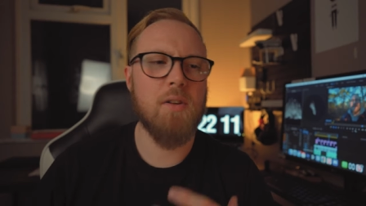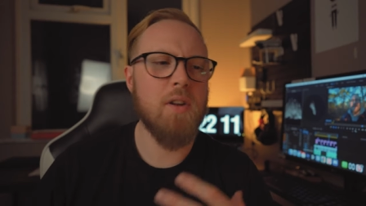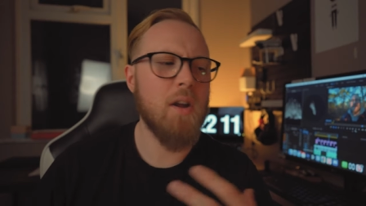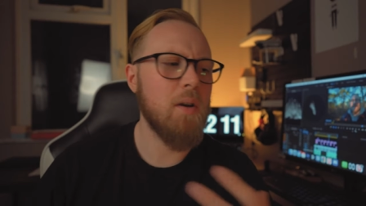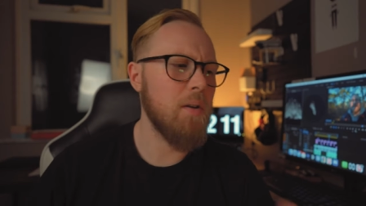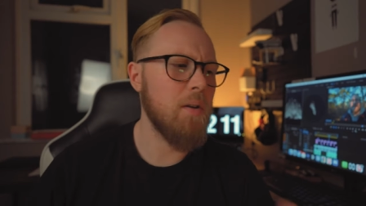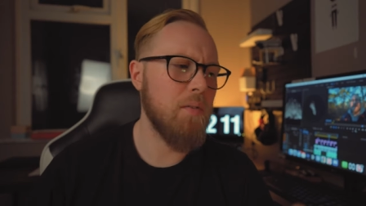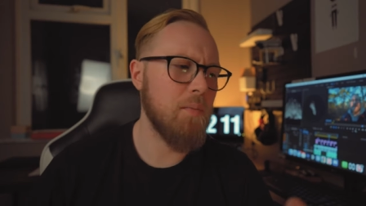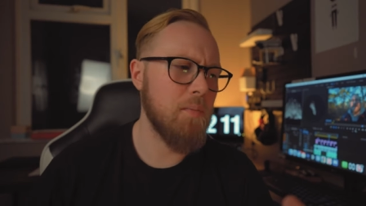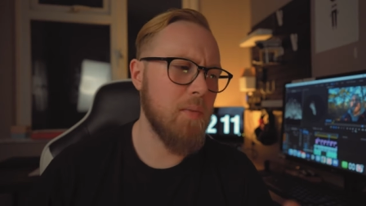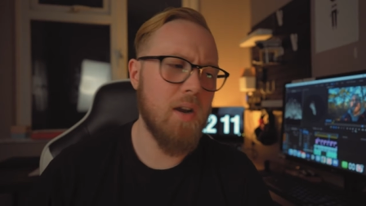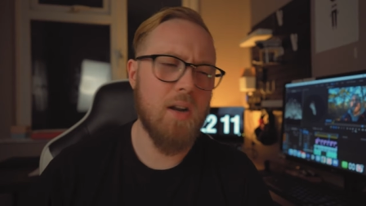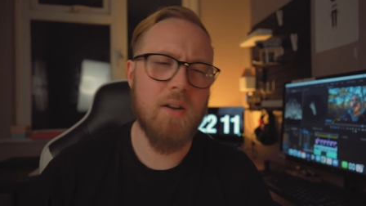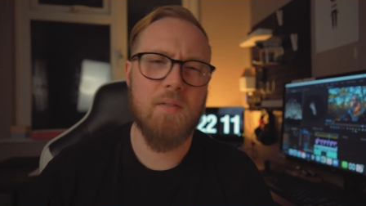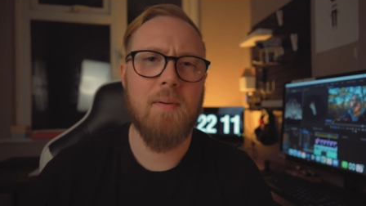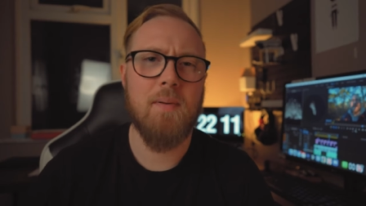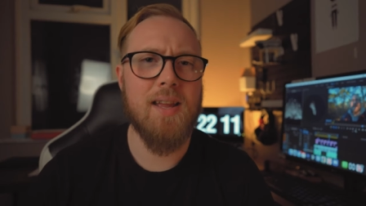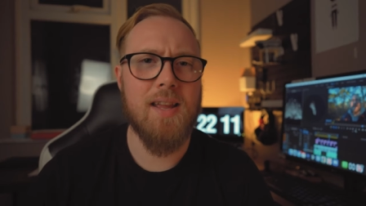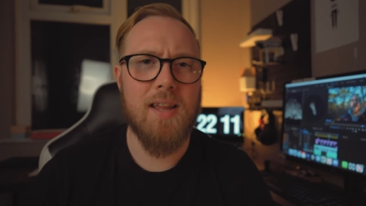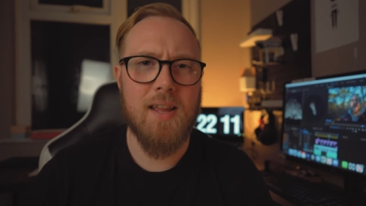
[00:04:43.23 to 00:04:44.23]
know it from kind of
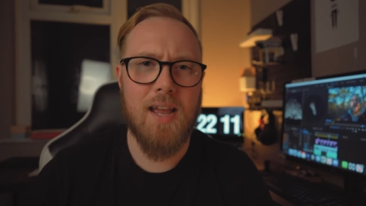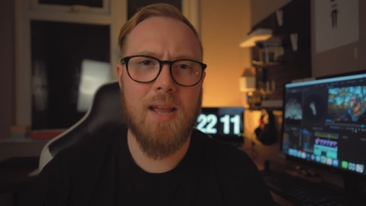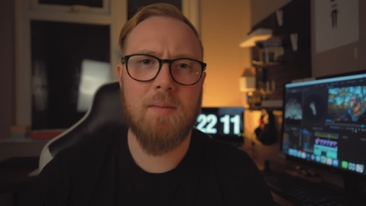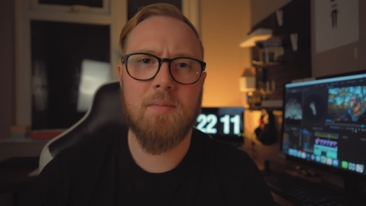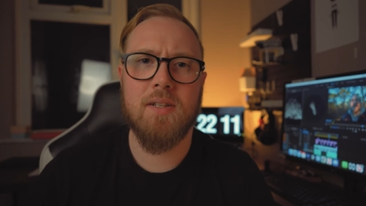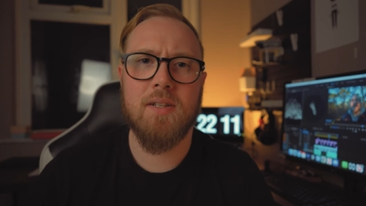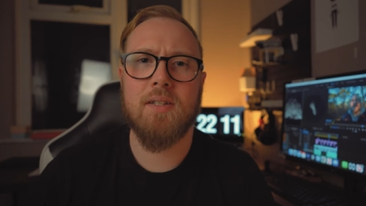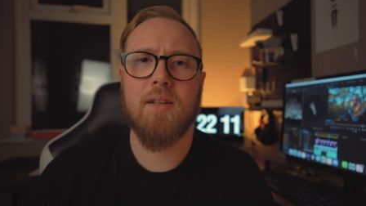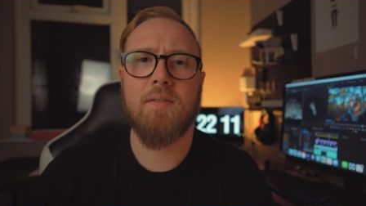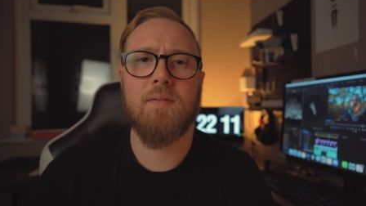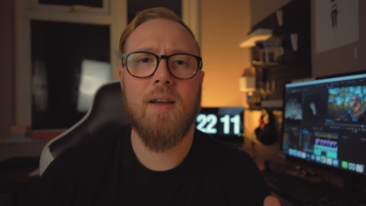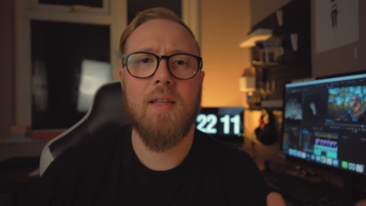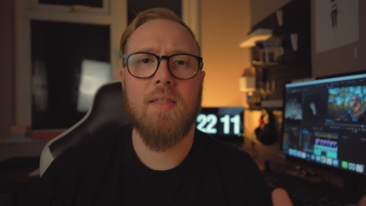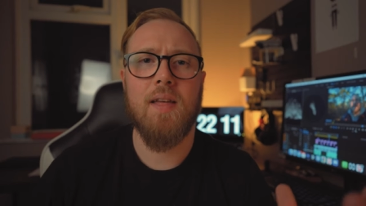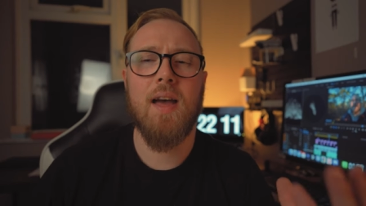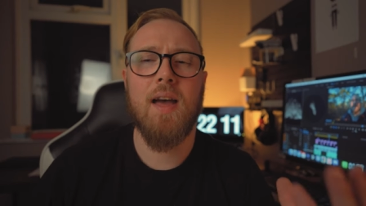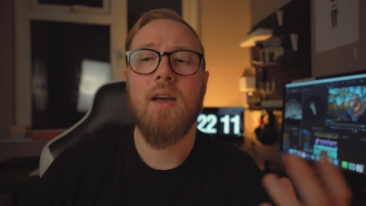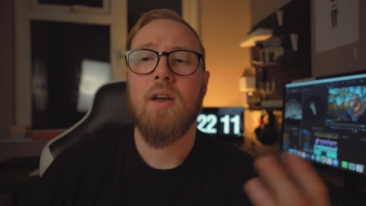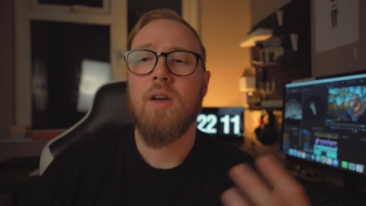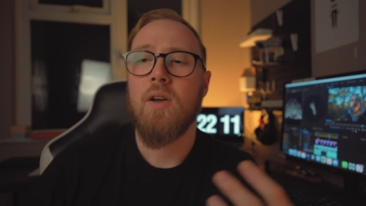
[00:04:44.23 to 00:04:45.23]
playing games and stuff like
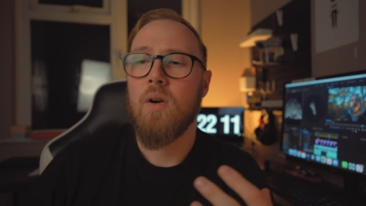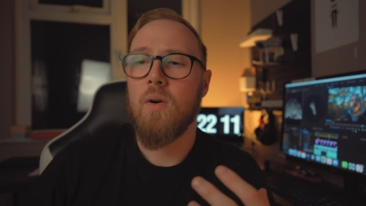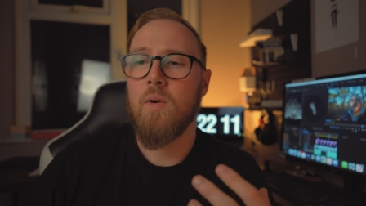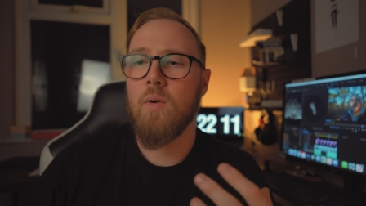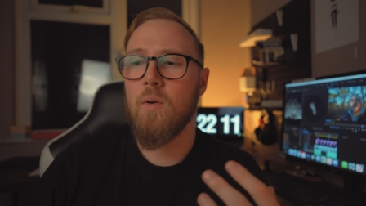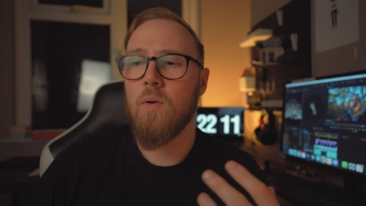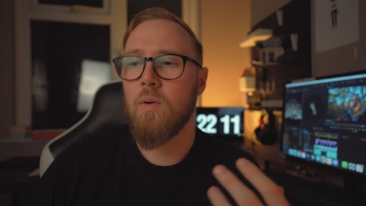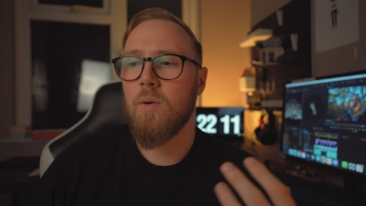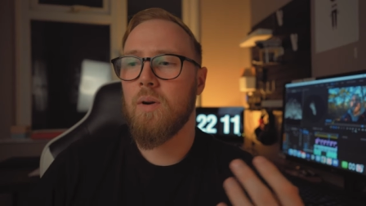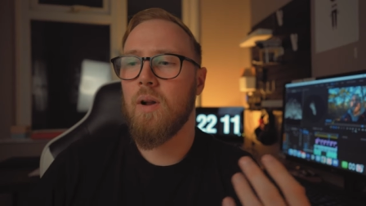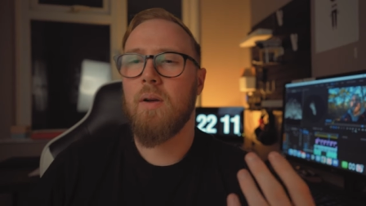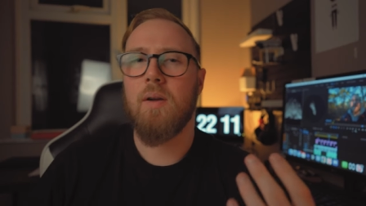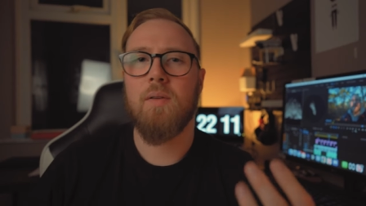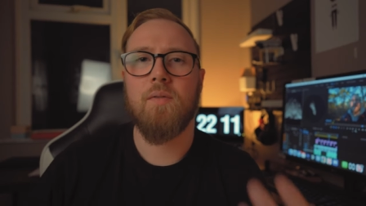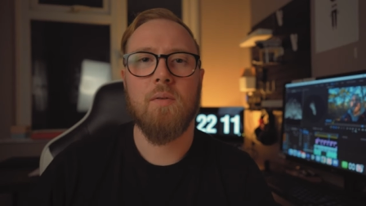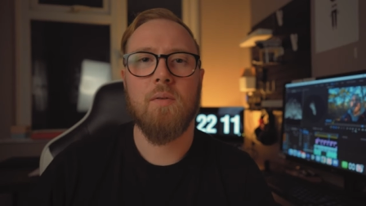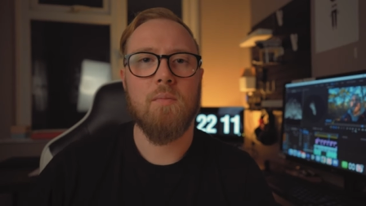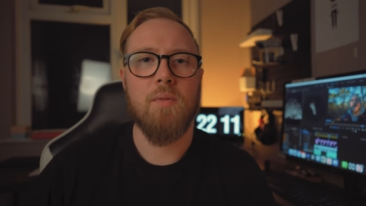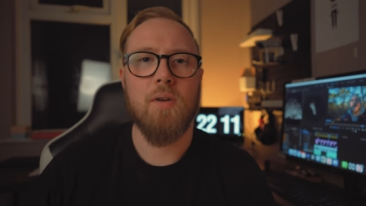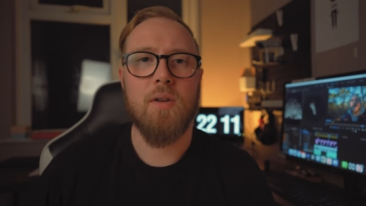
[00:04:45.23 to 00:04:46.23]
that, or know it
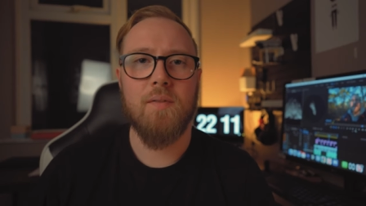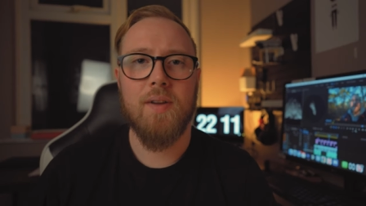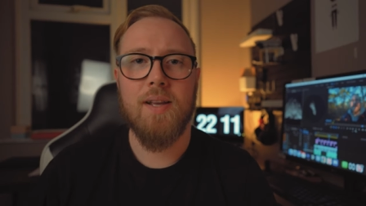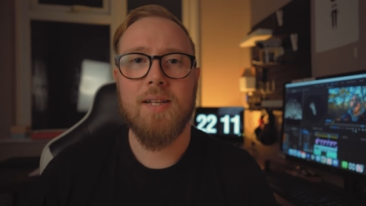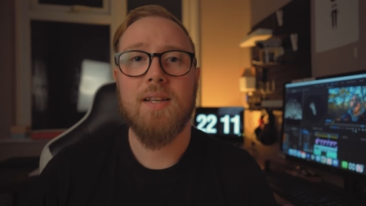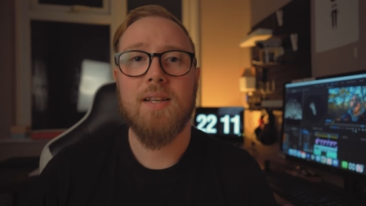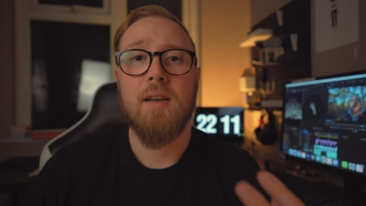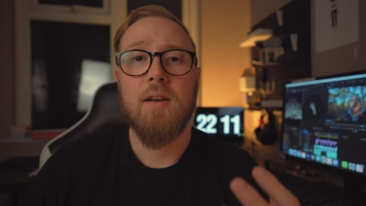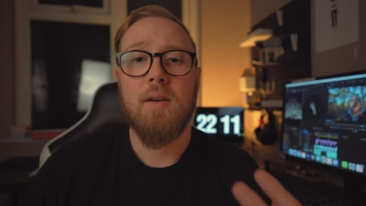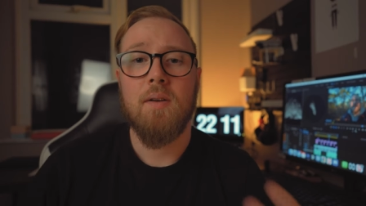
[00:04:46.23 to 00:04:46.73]
from movies.